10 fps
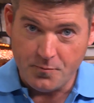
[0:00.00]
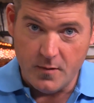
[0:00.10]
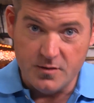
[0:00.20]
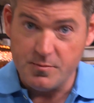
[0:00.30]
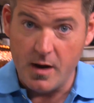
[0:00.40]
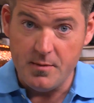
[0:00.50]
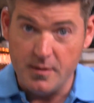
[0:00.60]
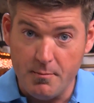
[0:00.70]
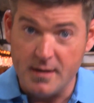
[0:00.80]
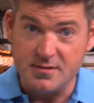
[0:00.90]
This may be
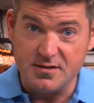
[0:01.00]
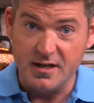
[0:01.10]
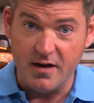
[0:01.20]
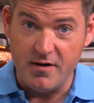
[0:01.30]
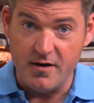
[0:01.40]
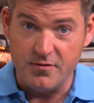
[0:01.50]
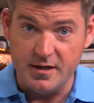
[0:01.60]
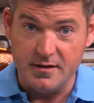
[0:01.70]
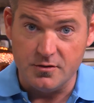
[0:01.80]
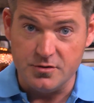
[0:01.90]
the best thing I've ever
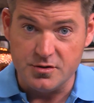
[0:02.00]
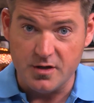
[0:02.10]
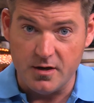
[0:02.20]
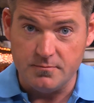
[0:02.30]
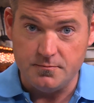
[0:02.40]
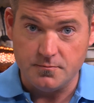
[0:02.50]
eaten on your show.